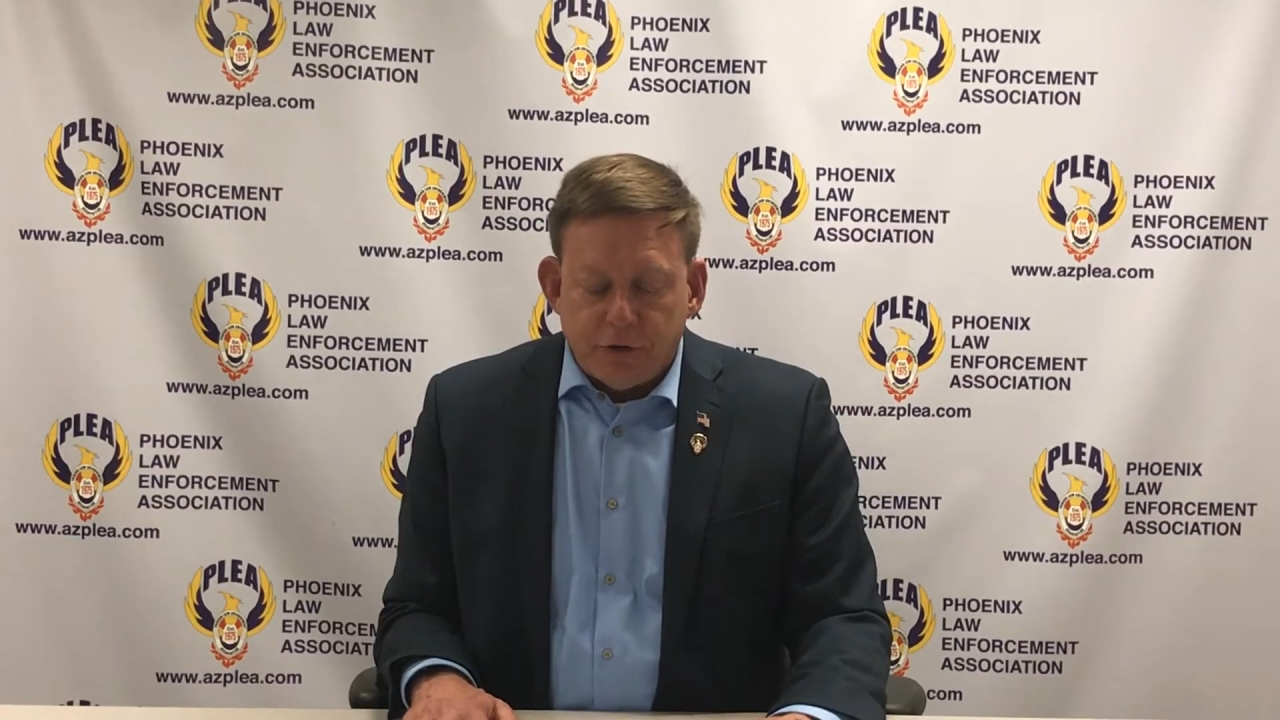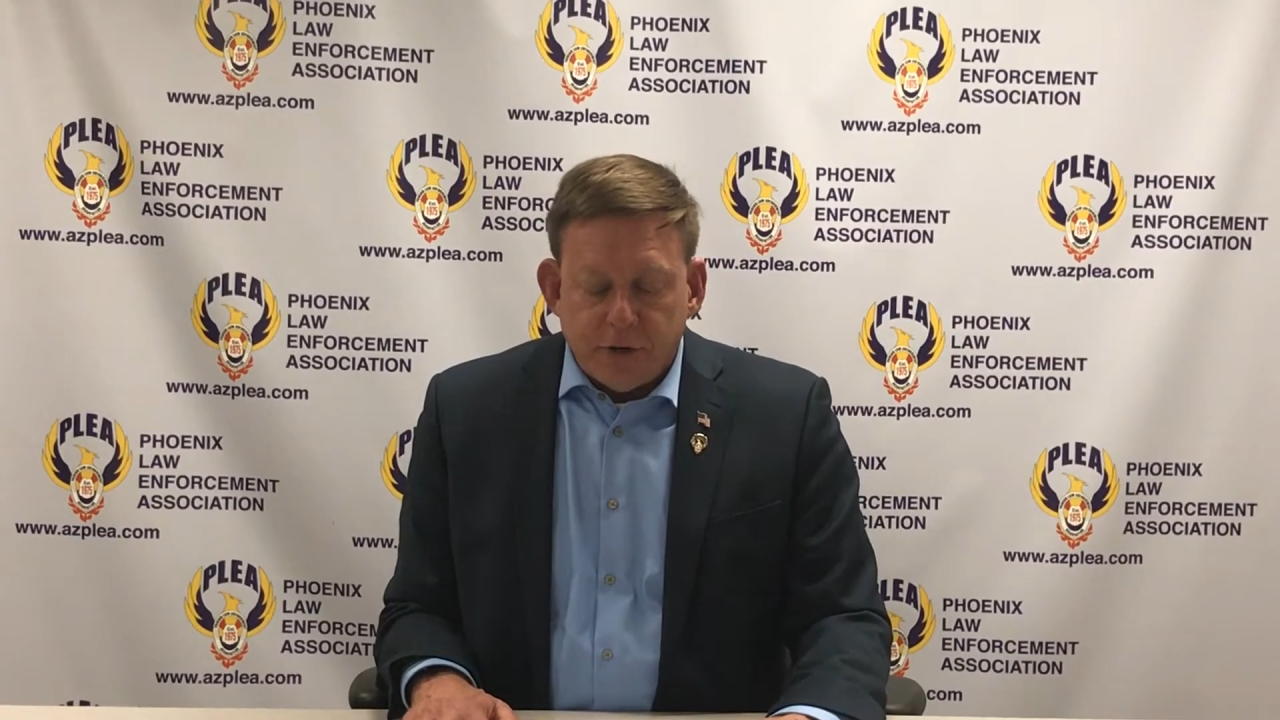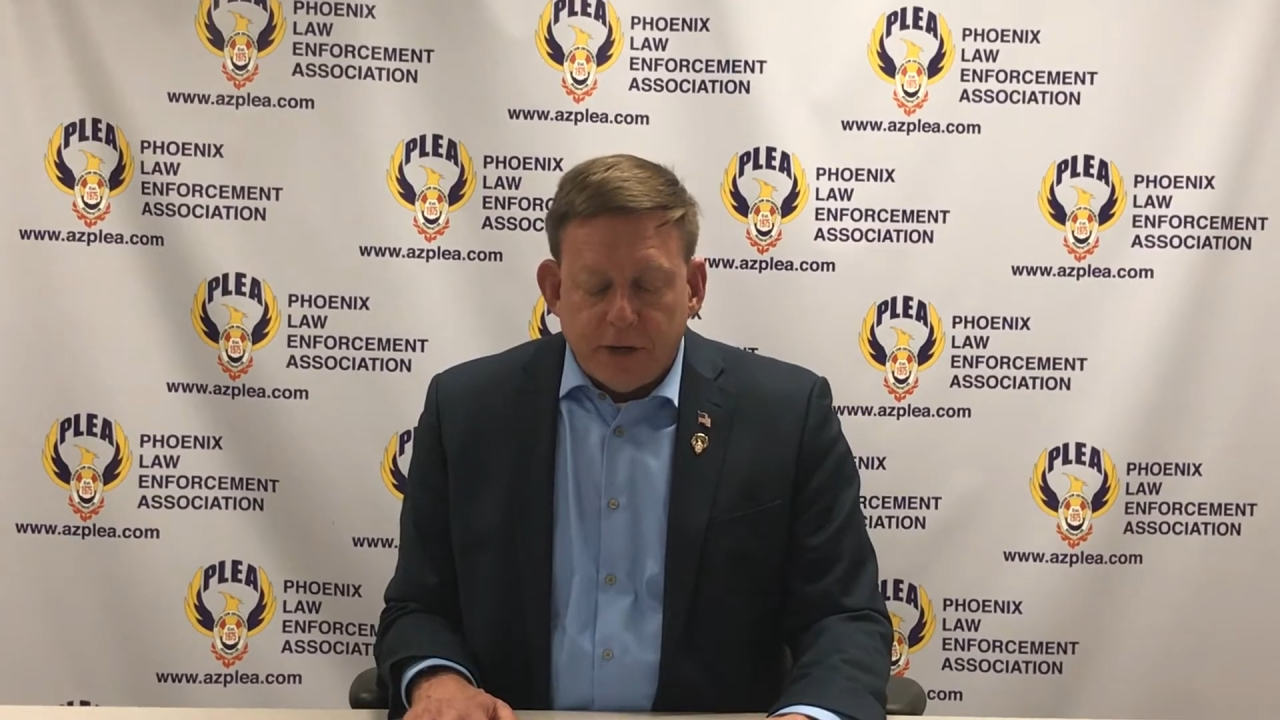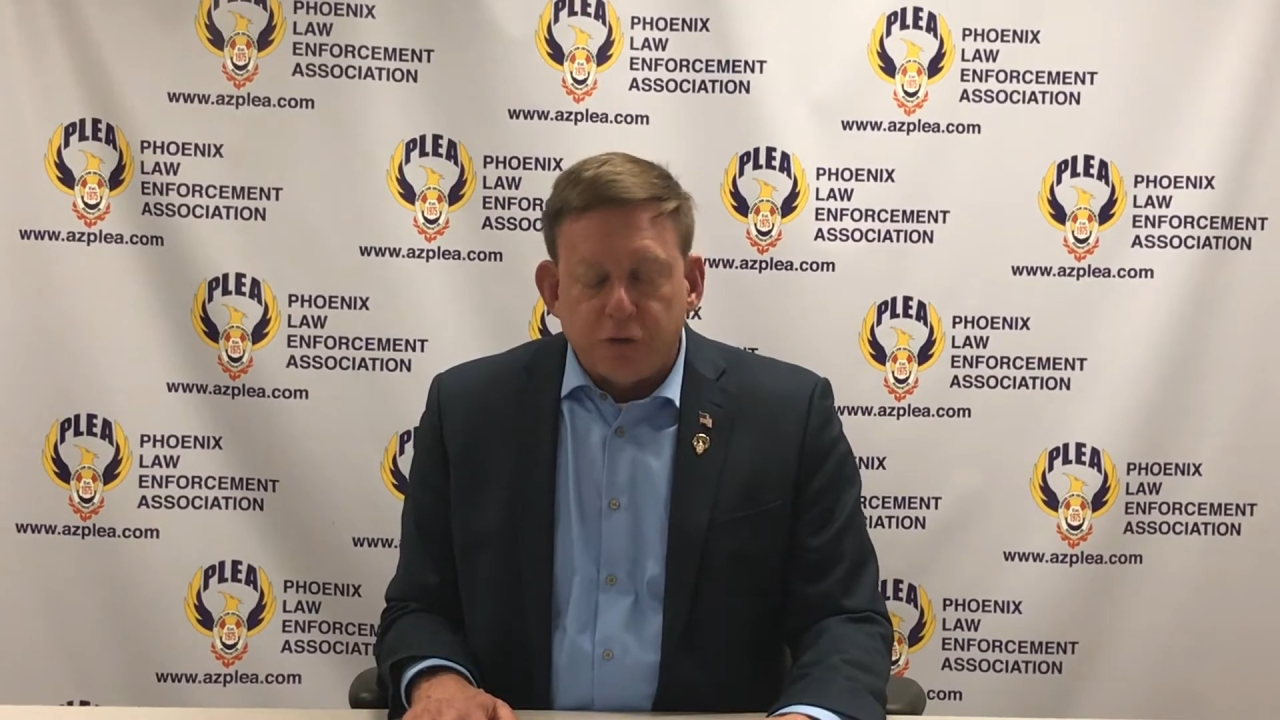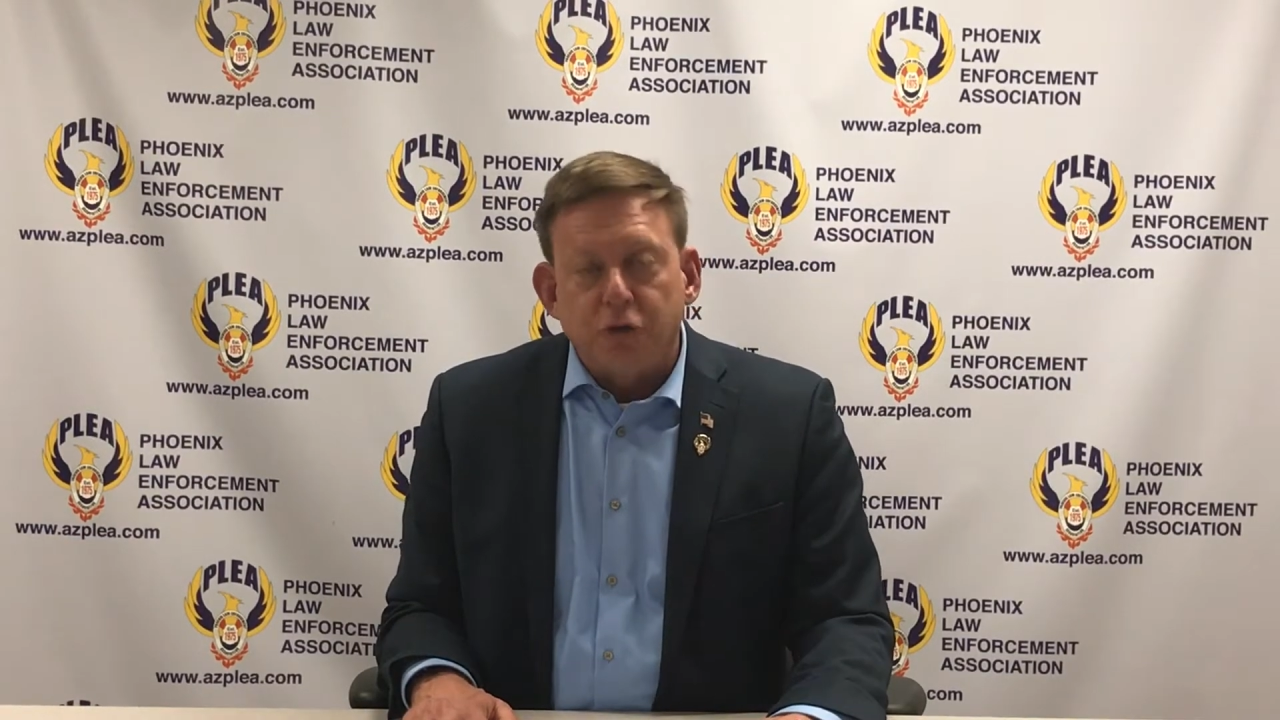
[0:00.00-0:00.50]

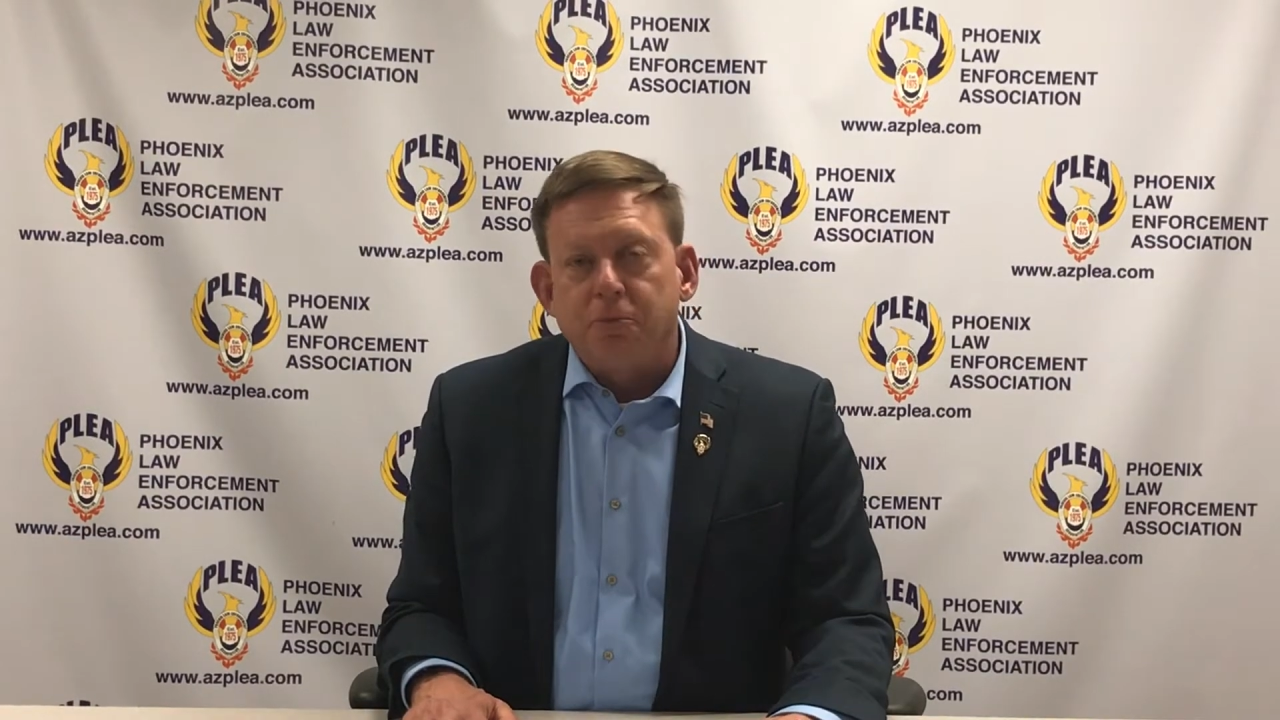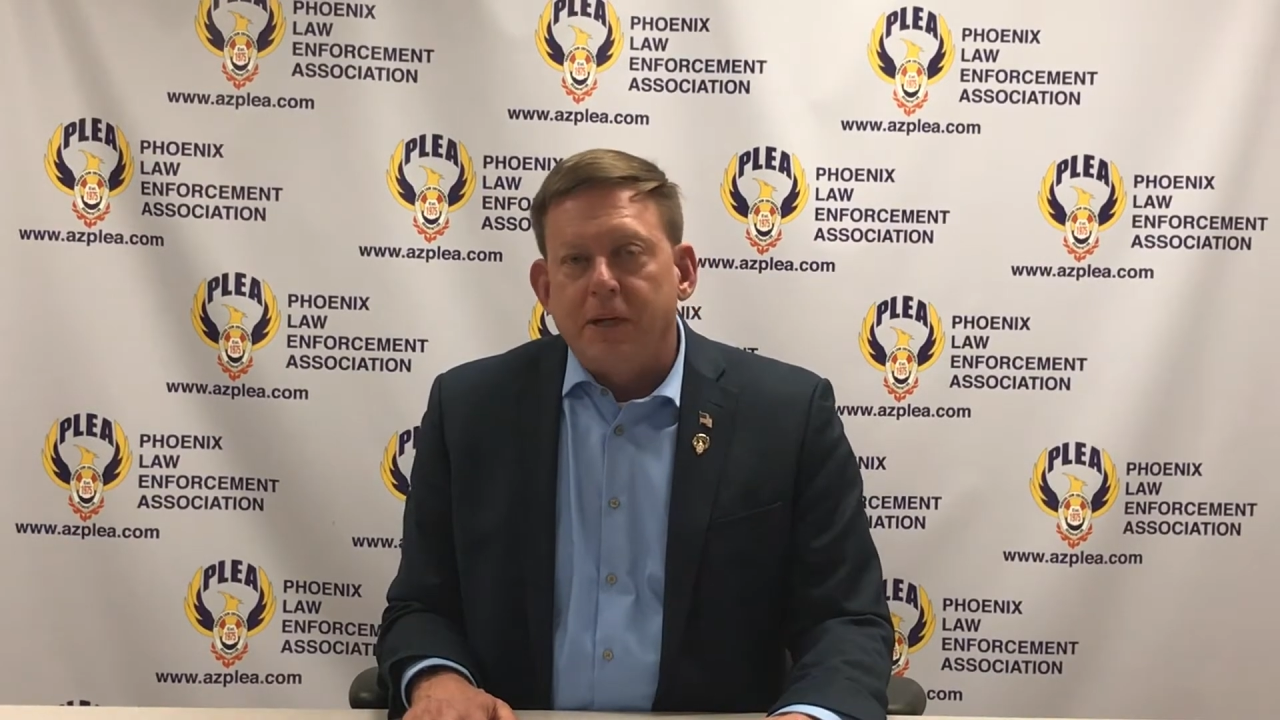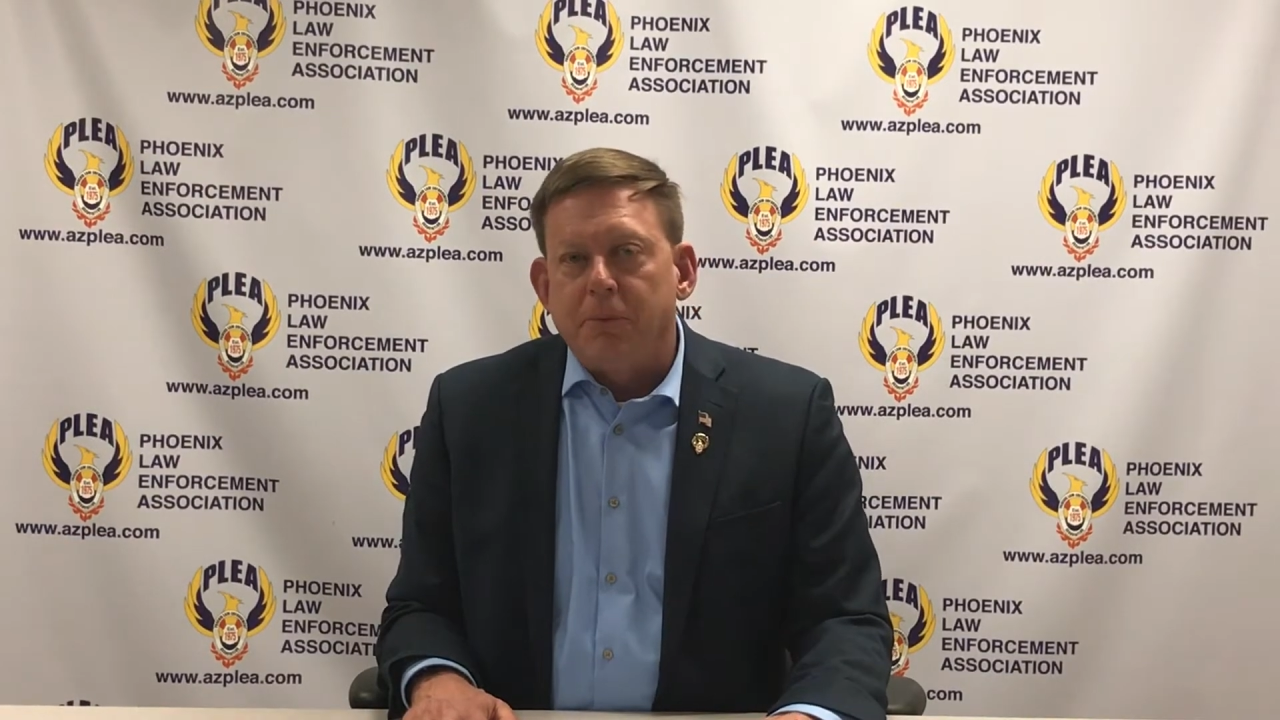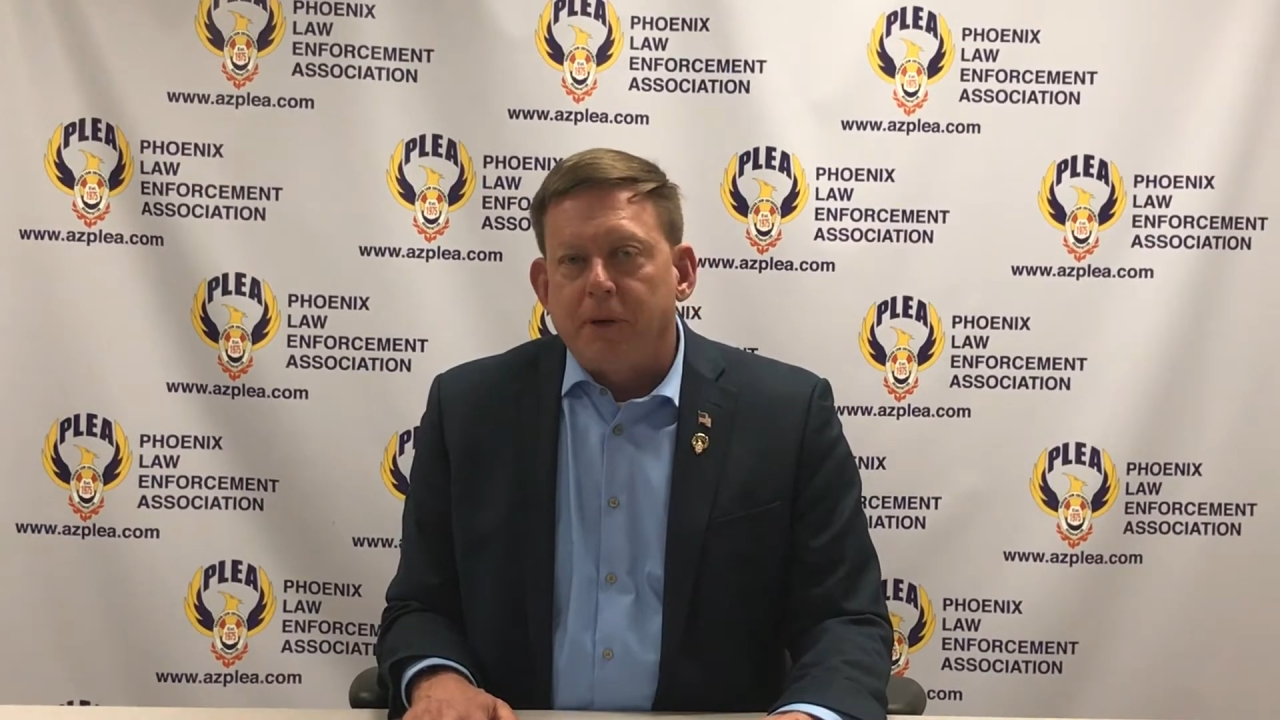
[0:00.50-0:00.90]
chance to speak.